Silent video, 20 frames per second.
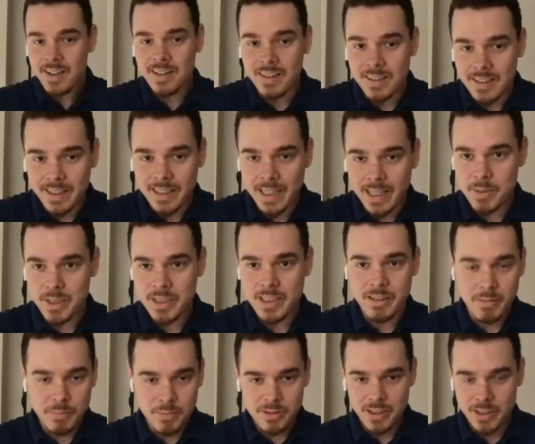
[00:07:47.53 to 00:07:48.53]
like I mean, I
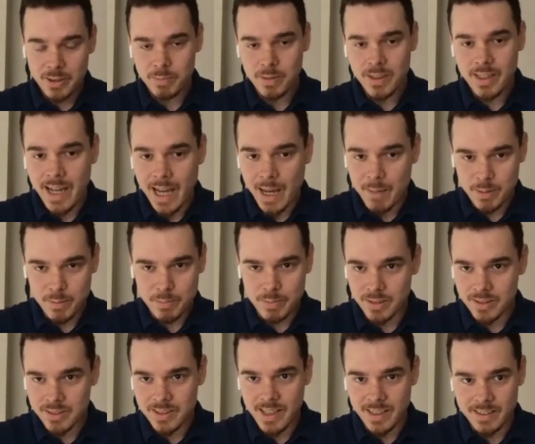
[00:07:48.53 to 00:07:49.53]
remember trying to play Happy
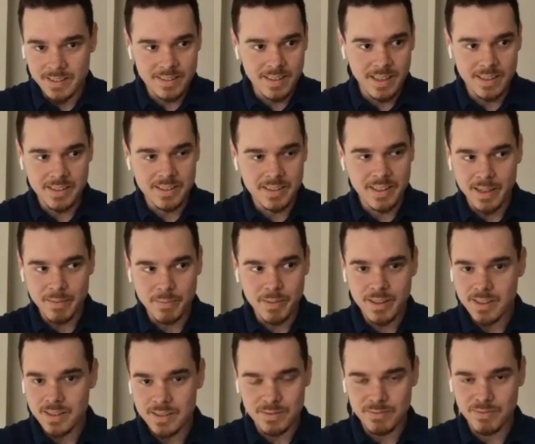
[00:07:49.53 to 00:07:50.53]
Birthday, and the
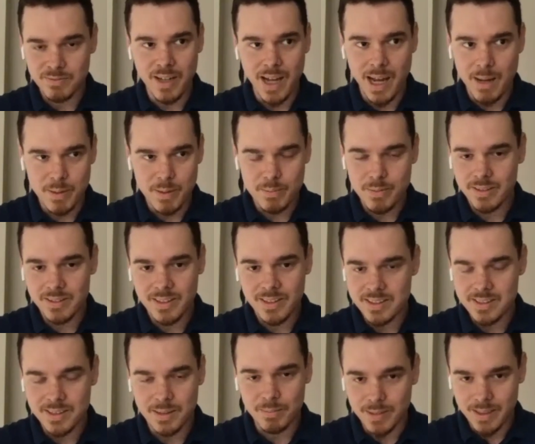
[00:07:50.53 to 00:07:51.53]
timing is for Happy Birthday
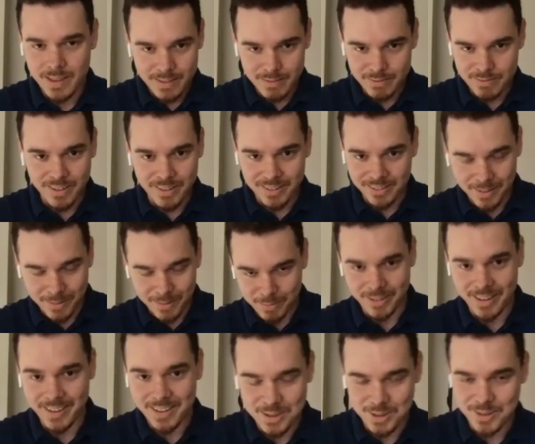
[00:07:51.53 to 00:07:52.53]
is completely fucked up,
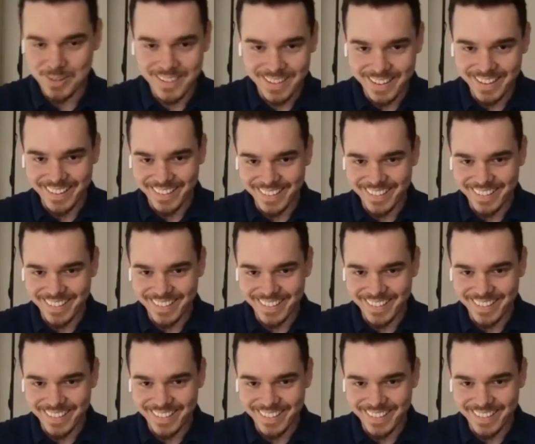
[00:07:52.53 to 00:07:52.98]
right? So like